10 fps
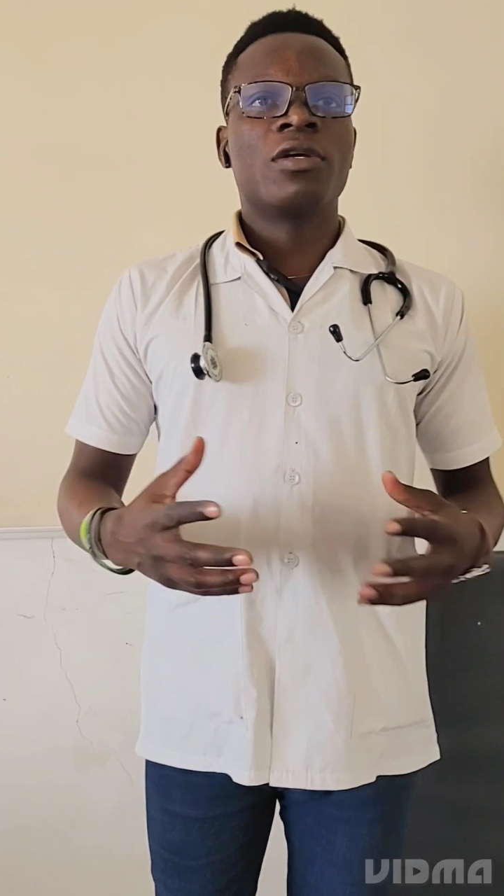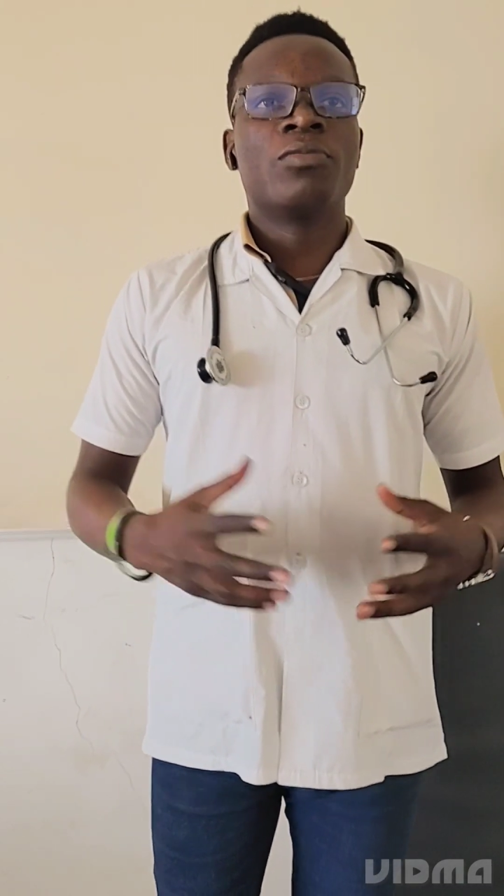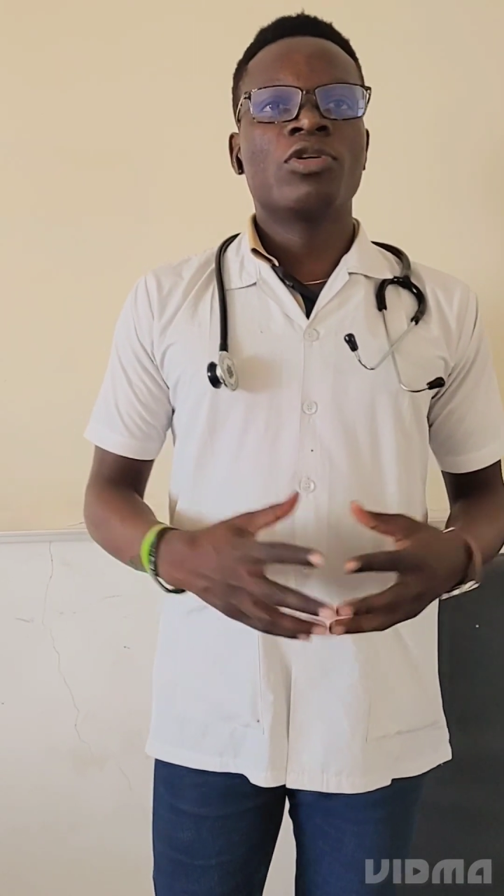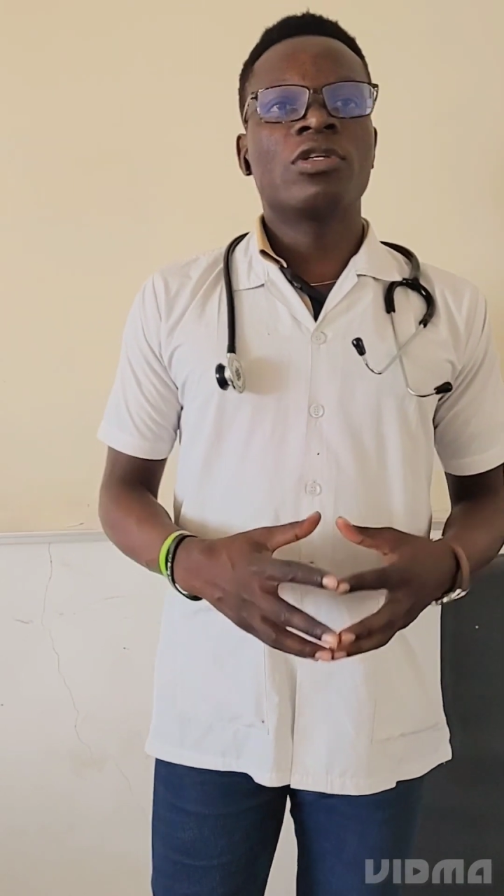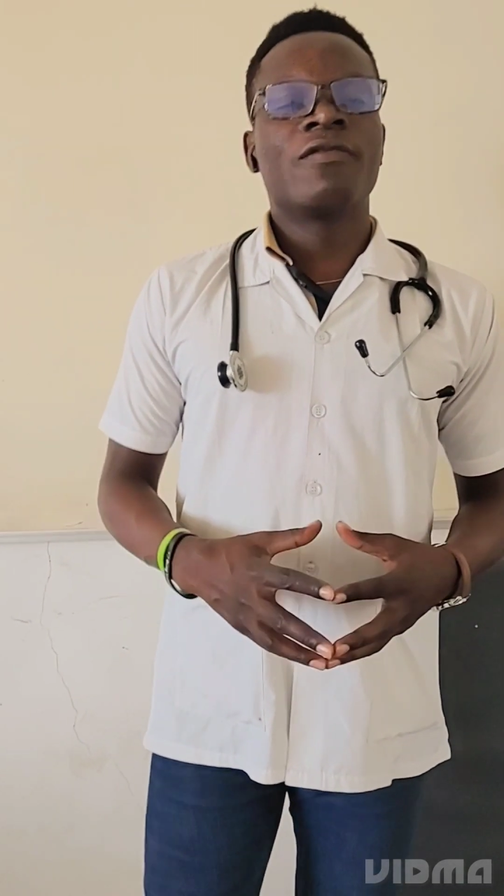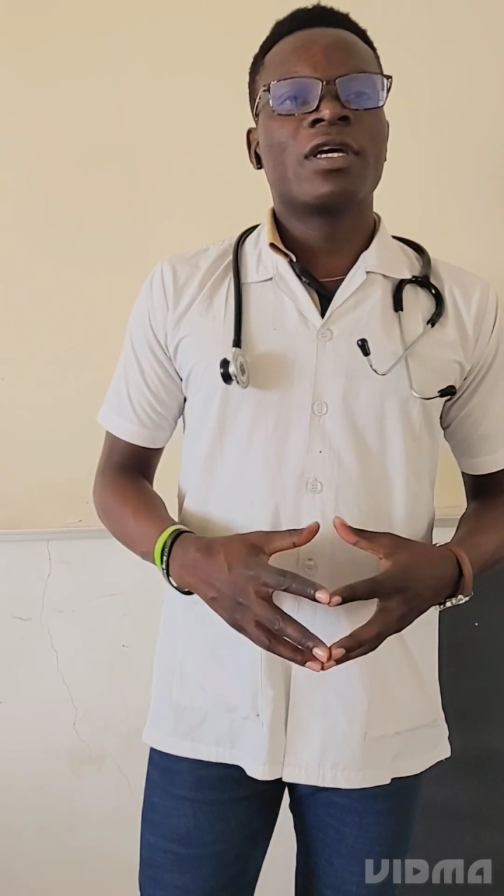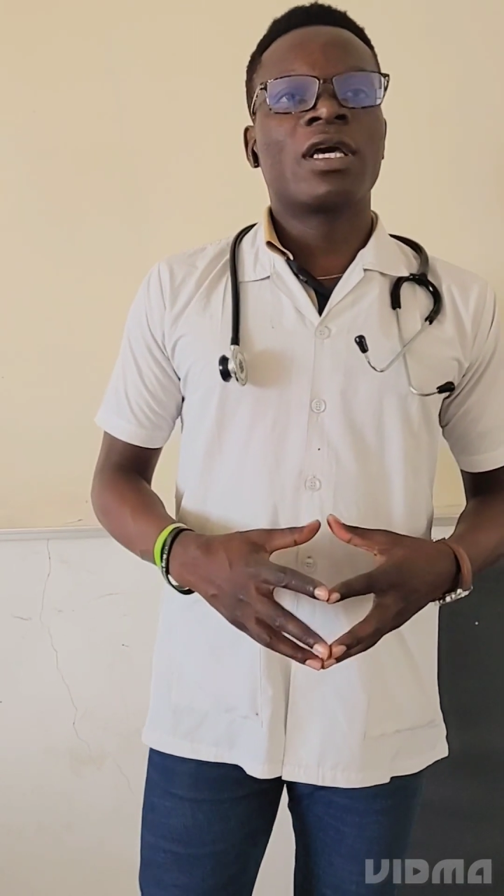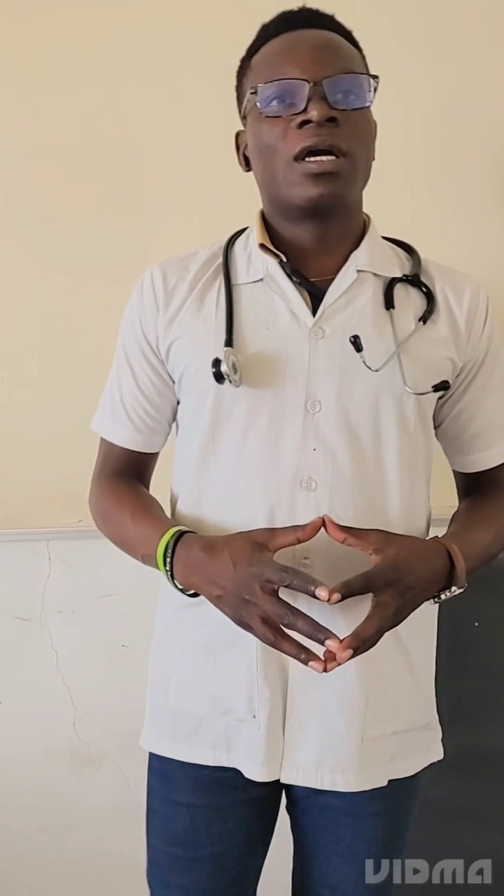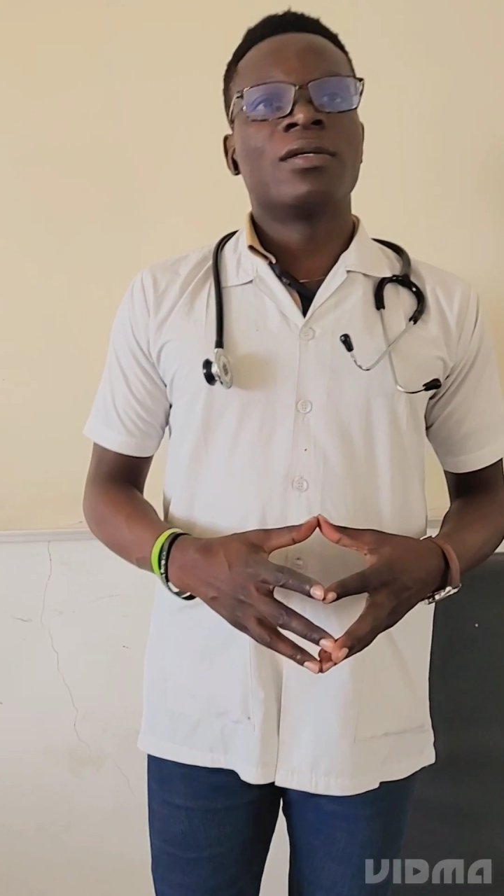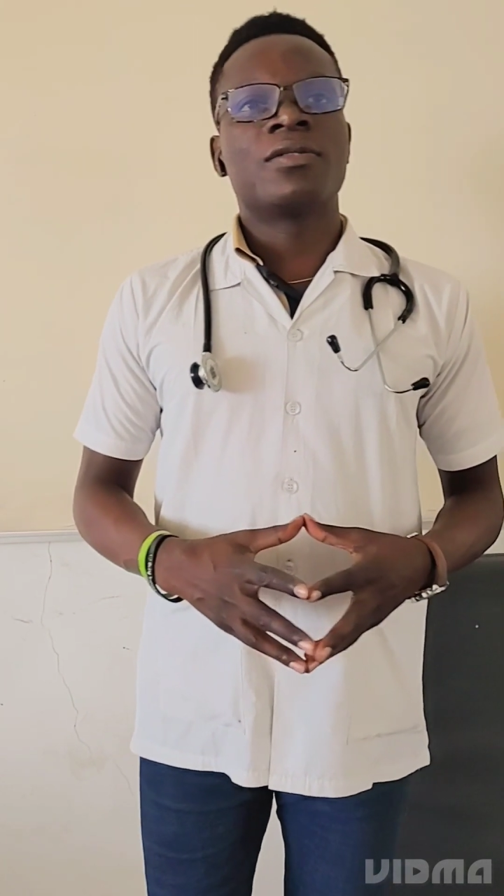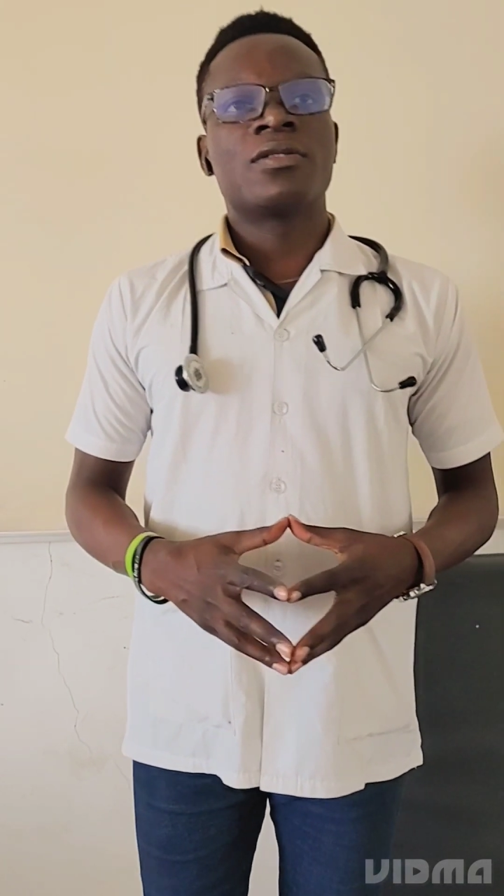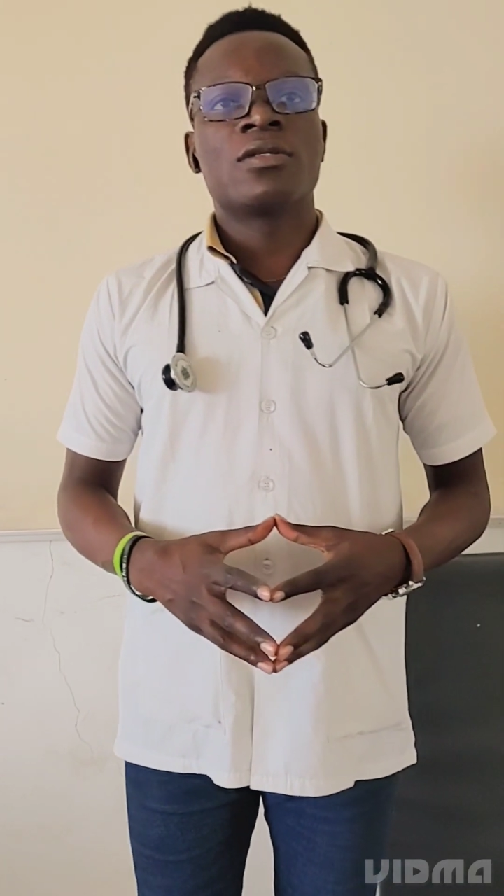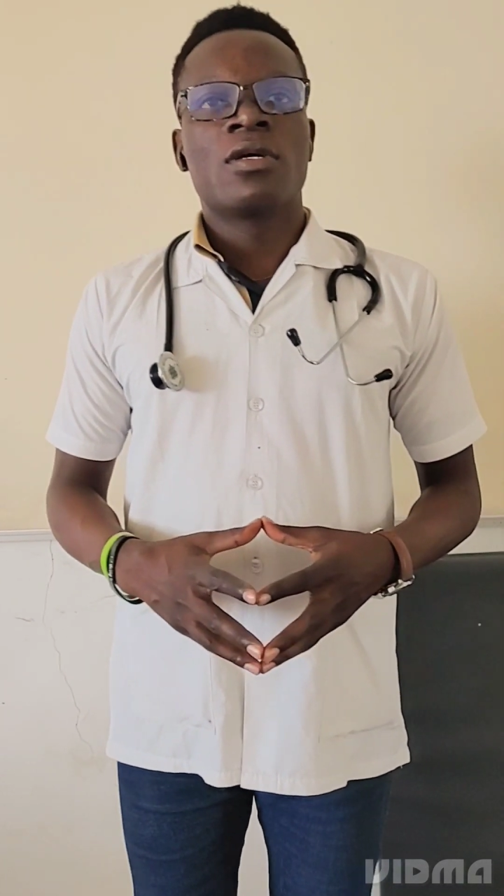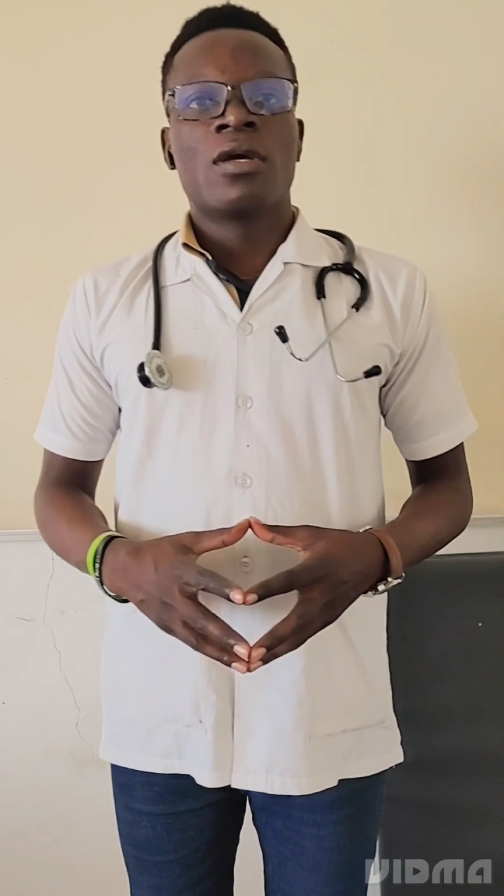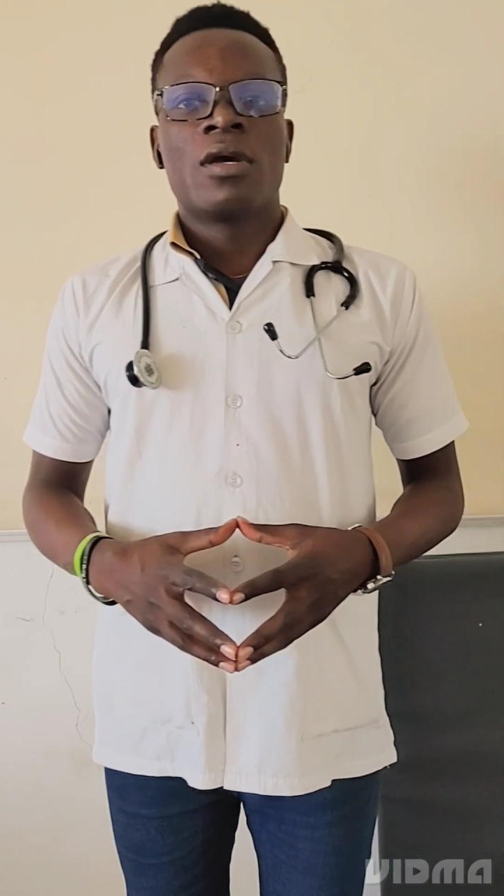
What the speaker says: in most of the case,